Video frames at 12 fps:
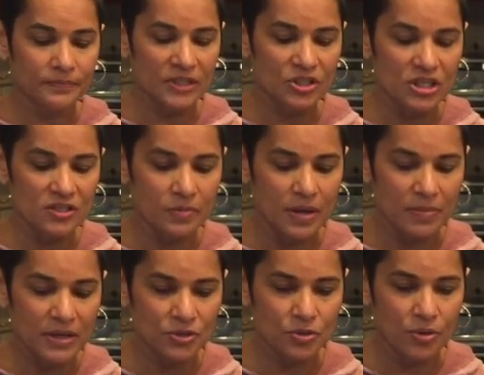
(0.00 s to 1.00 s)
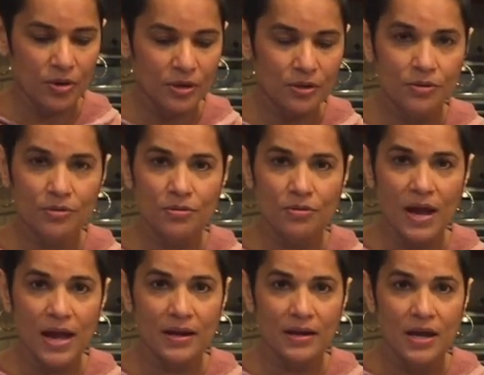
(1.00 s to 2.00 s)
She's my mentor and guru,
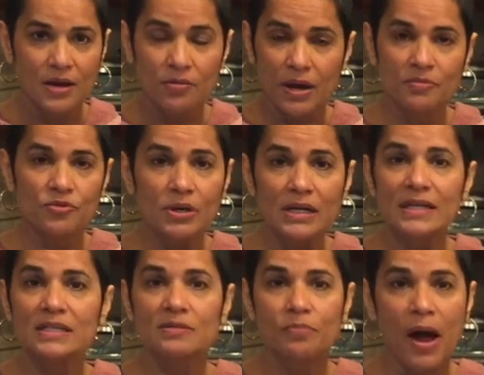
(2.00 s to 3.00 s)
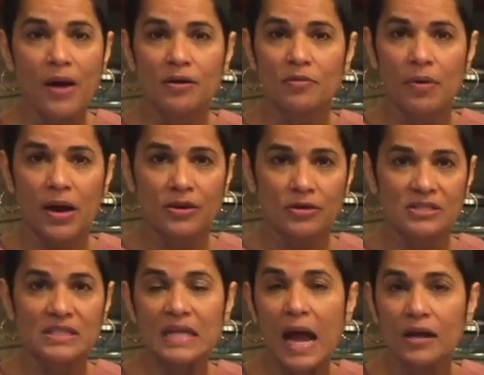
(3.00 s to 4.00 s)
and I'm really inspired by her
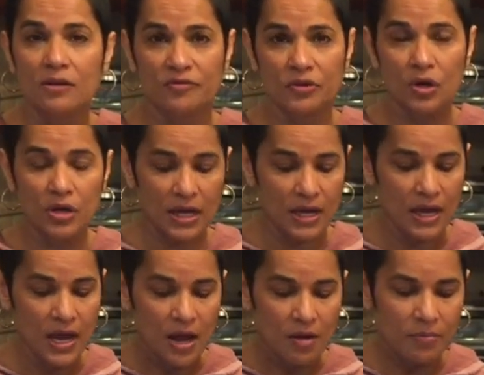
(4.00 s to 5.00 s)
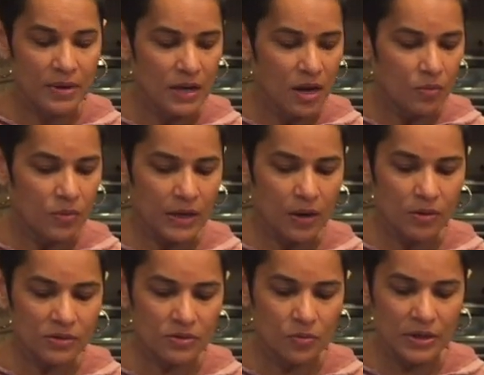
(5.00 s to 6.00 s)
style of cooking. But what I
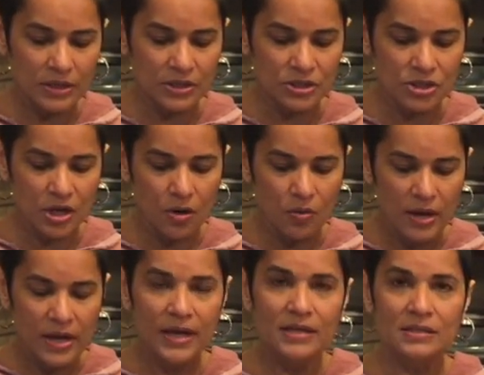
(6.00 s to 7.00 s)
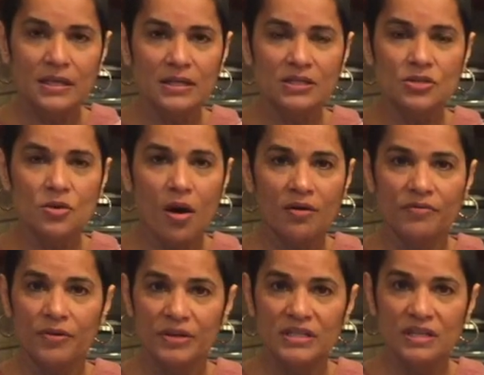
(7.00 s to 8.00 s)
also wanted to show is that it's not
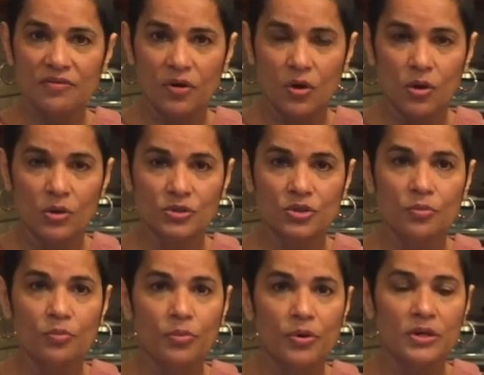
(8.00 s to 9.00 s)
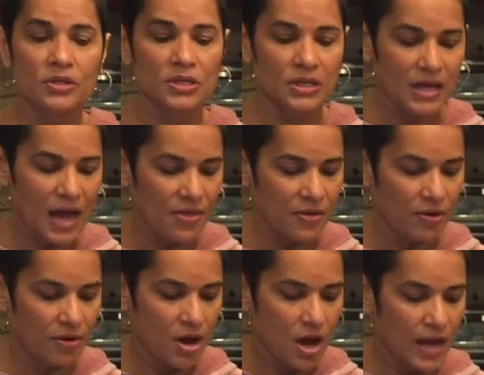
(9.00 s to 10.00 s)
very difficult to put
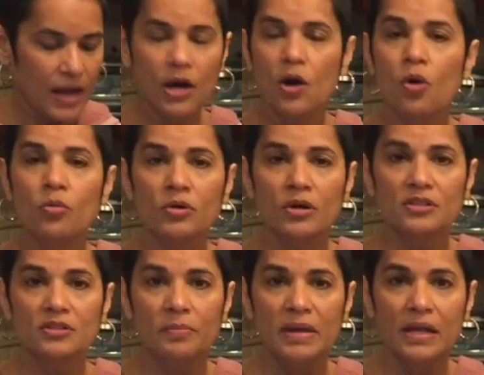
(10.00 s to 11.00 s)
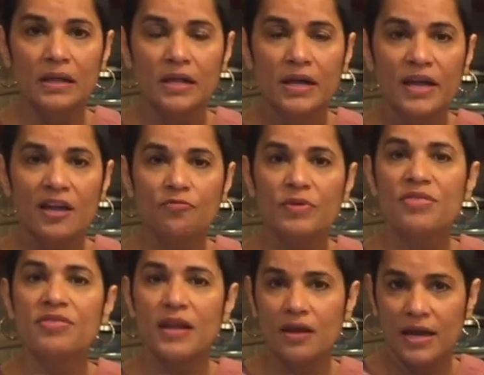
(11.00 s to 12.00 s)
together a home-cooked meal if we
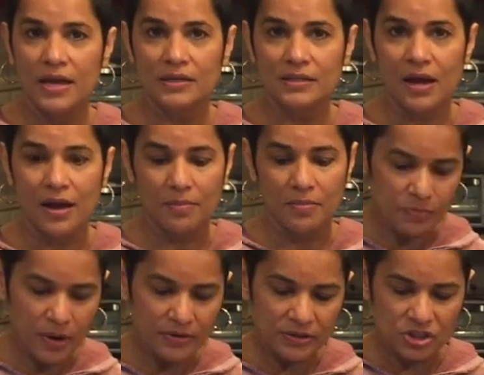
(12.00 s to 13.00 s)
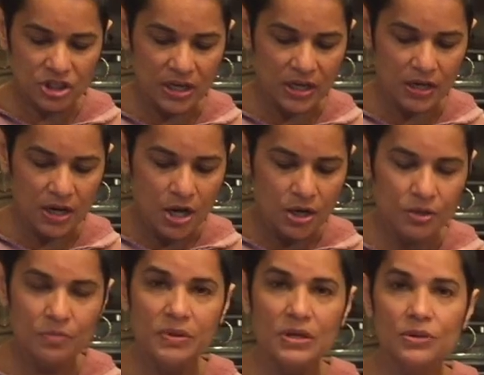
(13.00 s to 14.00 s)
think ahead of time. This part of the chicken
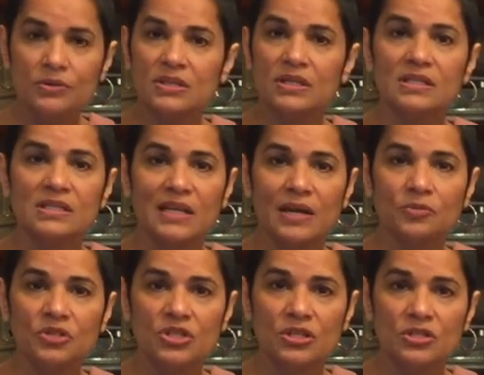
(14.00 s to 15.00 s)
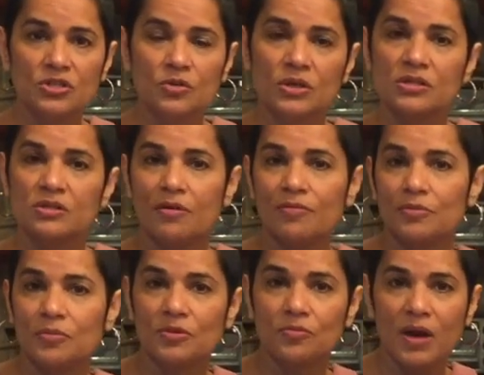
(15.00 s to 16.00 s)
could be used in sandwiches. You can serve
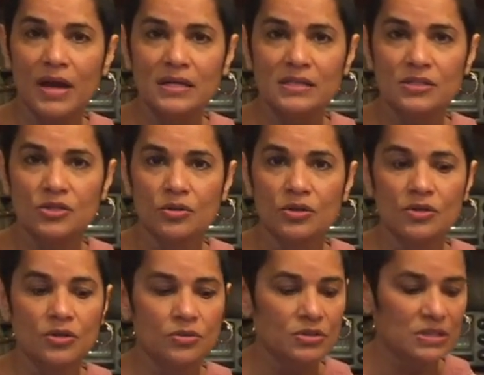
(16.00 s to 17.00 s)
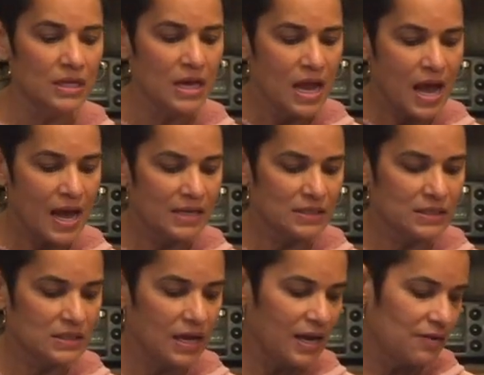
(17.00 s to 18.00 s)
it with rice. You could use it as a
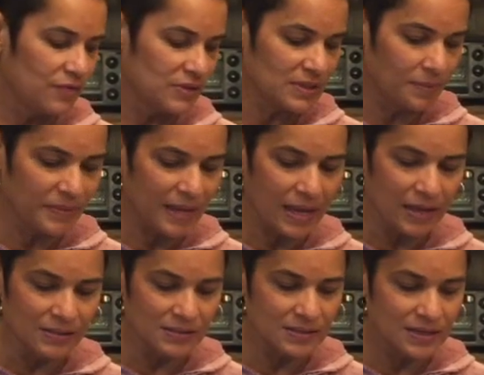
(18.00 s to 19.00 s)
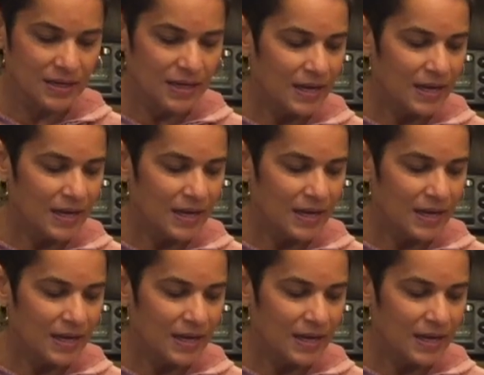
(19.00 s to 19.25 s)
side for something else.